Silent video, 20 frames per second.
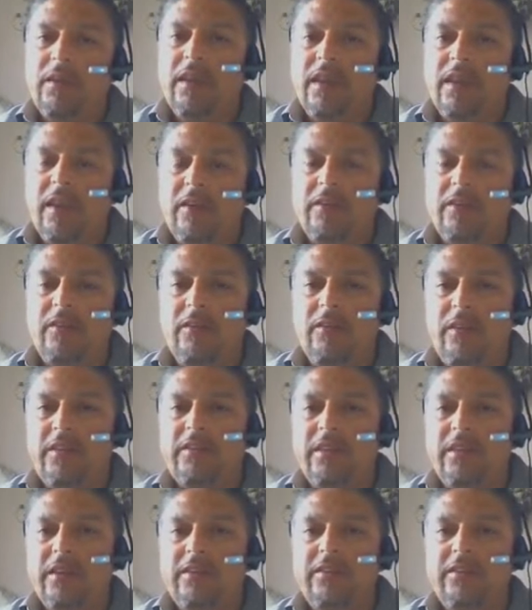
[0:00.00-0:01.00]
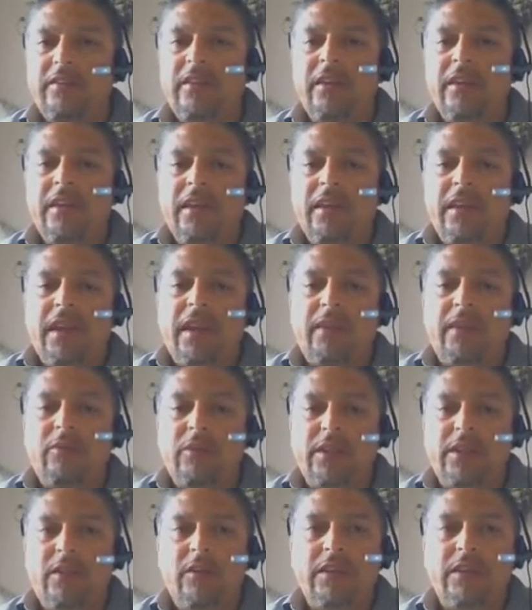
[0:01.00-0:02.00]
the characteristics,
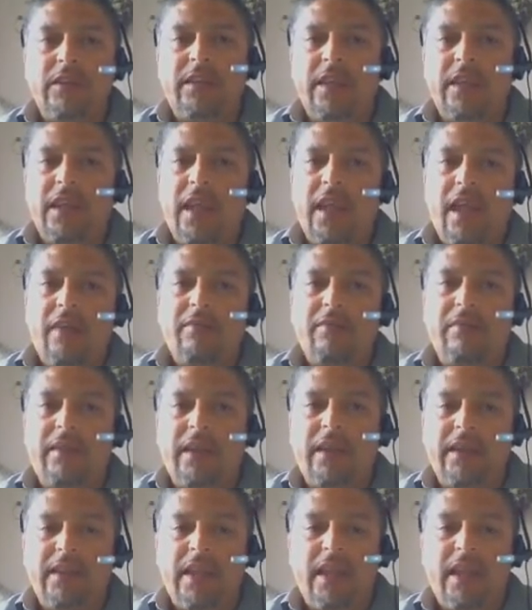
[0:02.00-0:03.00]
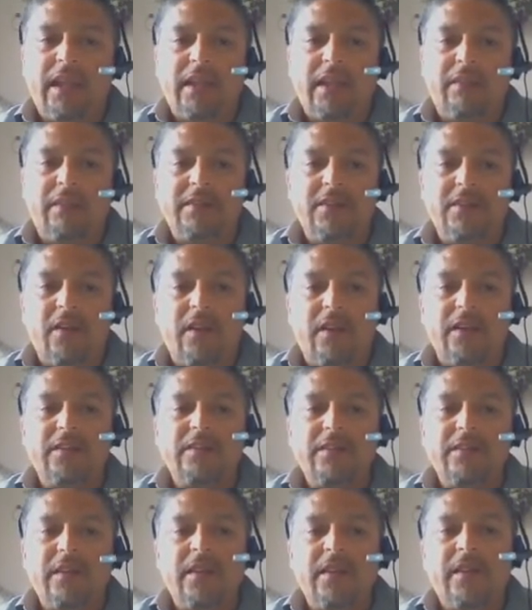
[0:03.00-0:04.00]
and we know that they have a negative
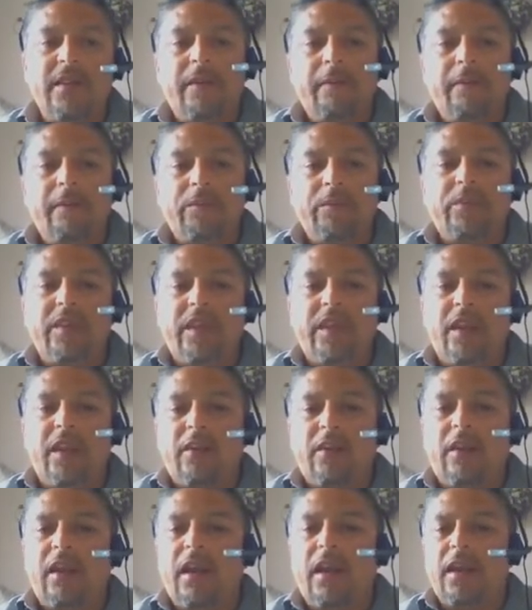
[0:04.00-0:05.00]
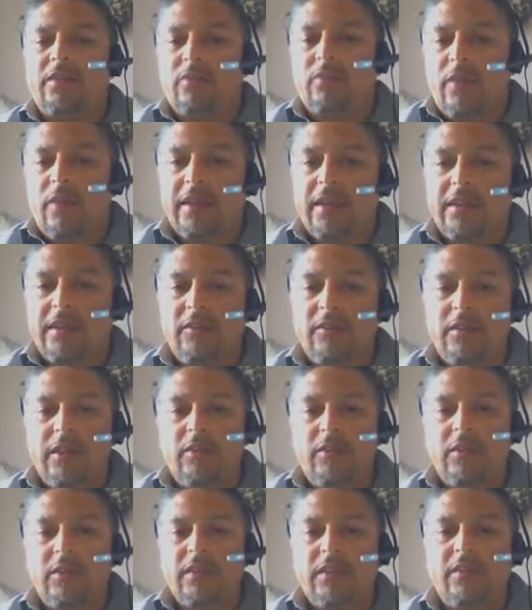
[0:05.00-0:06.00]
charge. They are attracted to
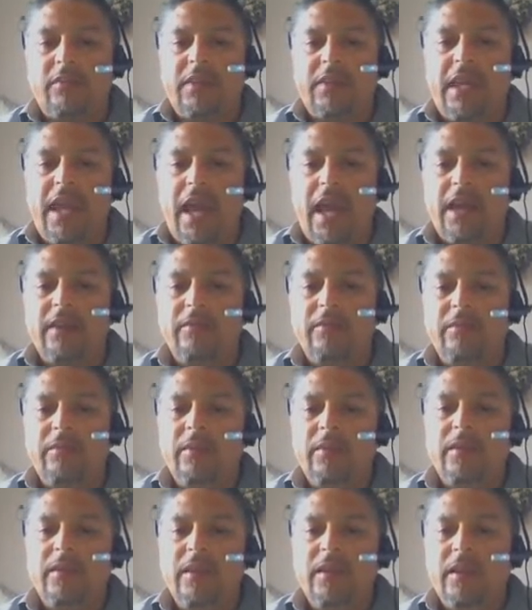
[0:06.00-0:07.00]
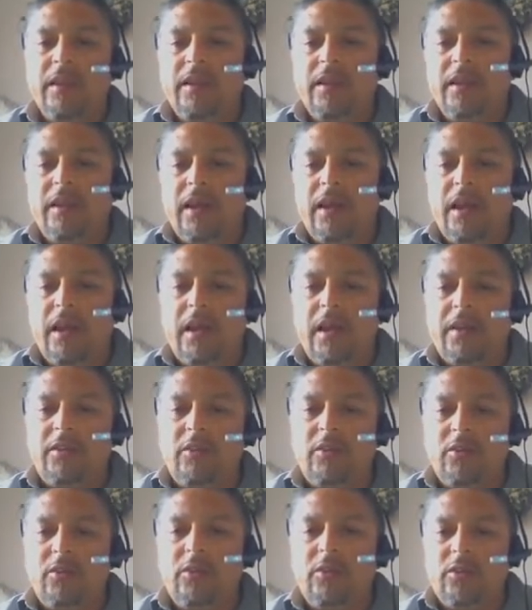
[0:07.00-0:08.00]
the nucleus of the atom
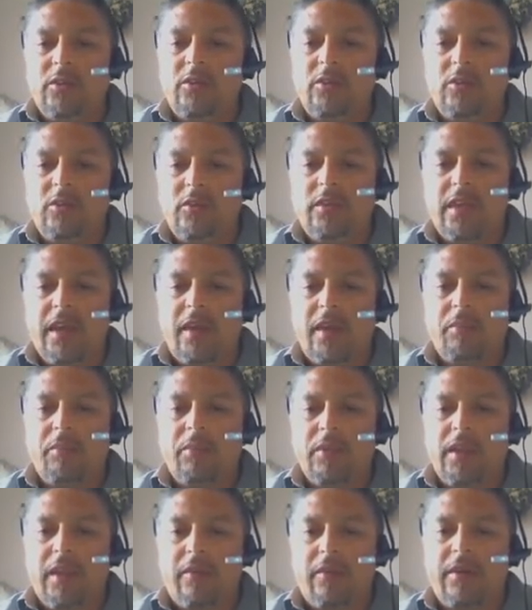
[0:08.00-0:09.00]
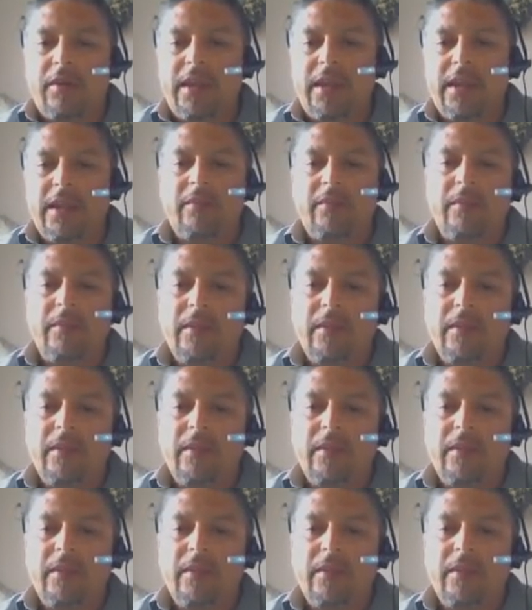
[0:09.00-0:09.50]
due to the polarity.